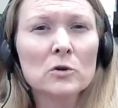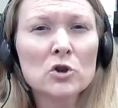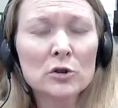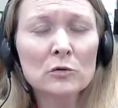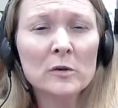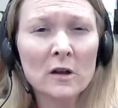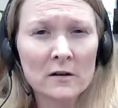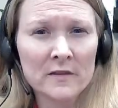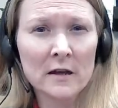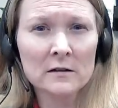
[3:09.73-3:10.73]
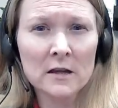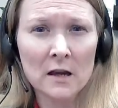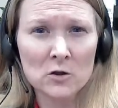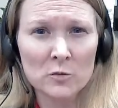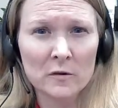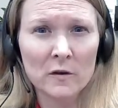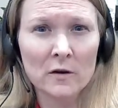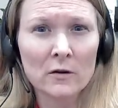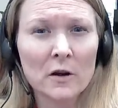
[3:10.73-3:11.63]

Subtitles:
should be on that engagement letter,